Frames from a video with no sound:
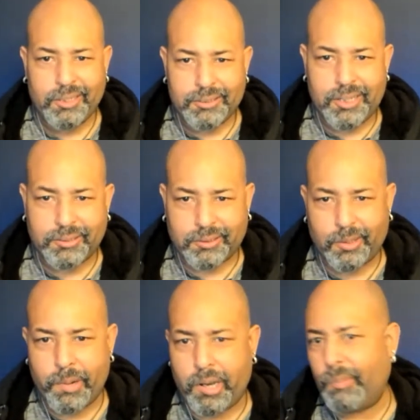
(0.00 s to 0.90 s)
Tesla
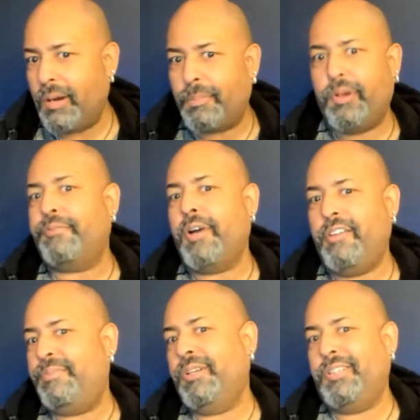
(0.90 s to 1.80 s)
bought
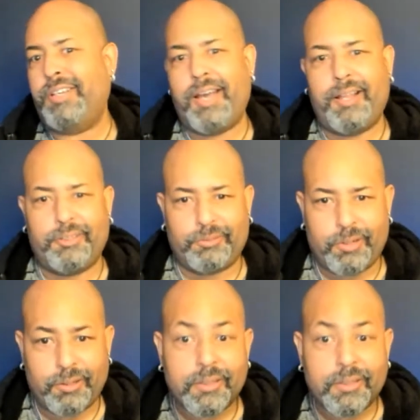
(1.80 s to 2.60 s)
$1.5 billion worth.